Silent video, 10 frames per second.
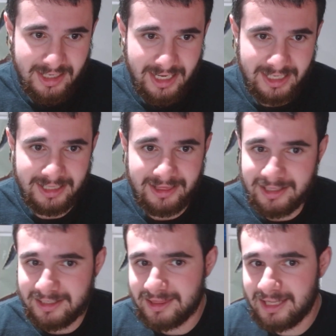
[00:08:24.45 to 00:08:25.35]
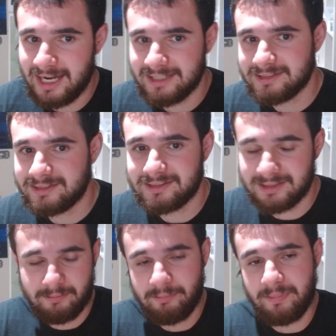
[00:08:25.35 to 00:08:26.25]
And I think that is
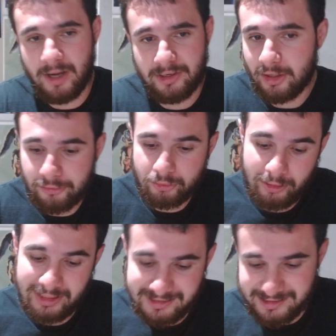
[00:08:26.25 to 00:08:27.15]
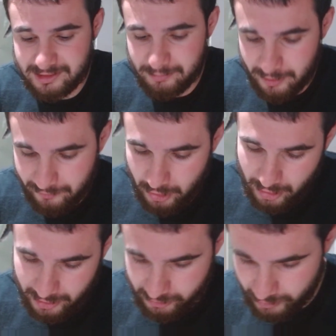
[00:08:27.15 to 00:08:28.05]
another criticism of the
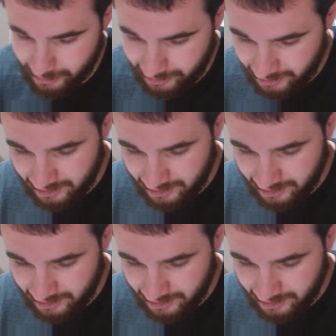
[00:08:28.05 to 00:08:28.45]
Hollywood